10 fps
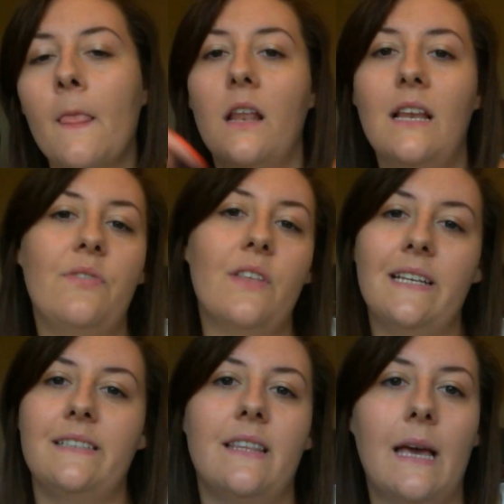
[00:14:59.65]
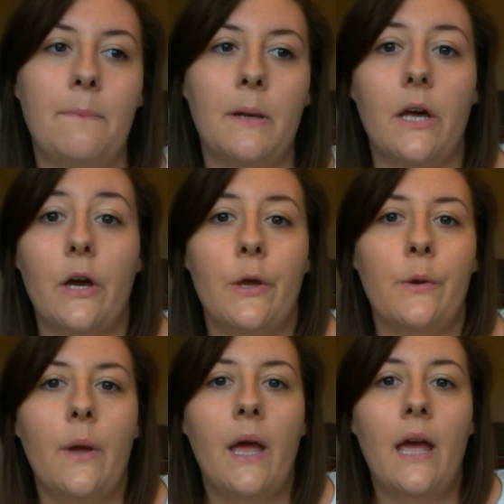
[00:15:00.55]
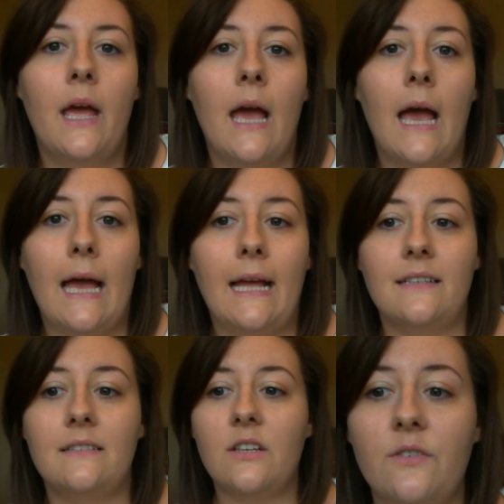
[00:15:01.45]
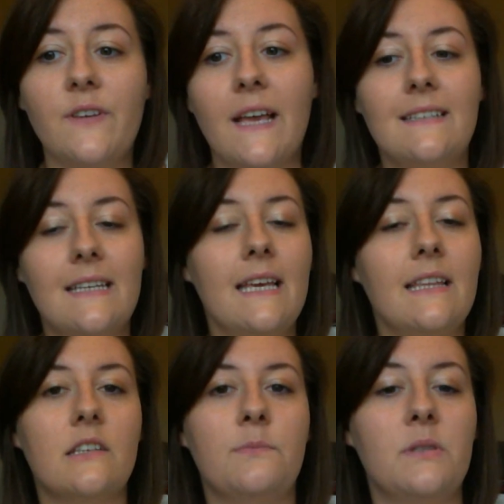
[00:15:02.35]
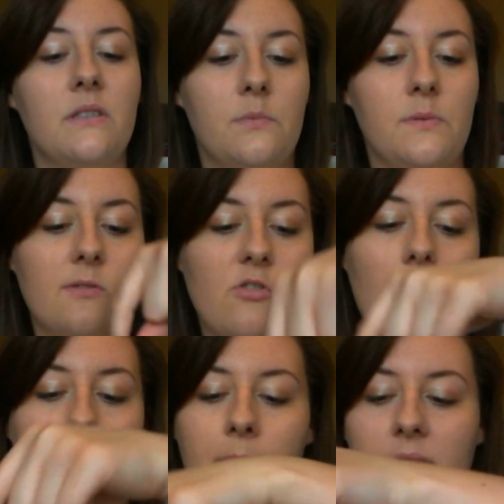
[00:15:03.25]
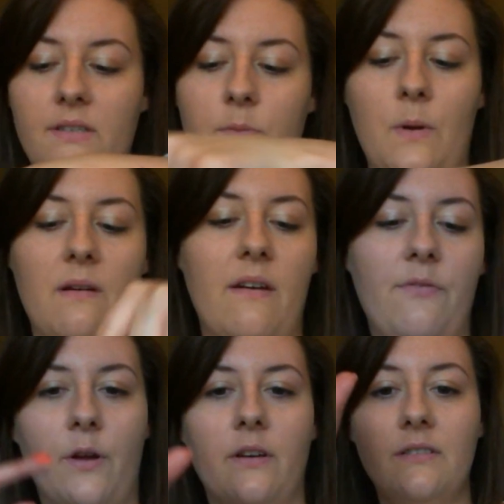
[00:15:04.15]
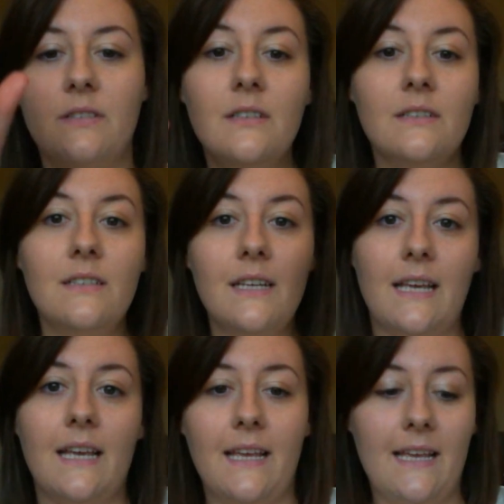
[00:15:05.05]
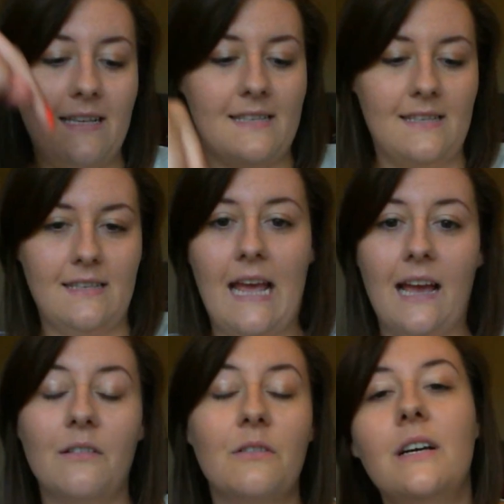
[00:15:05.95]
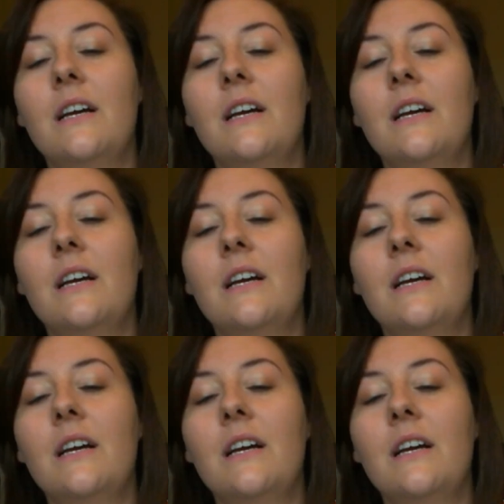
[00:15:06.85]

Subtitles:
leave the link to that below, and forget to hit the subscribe button wherever it is now,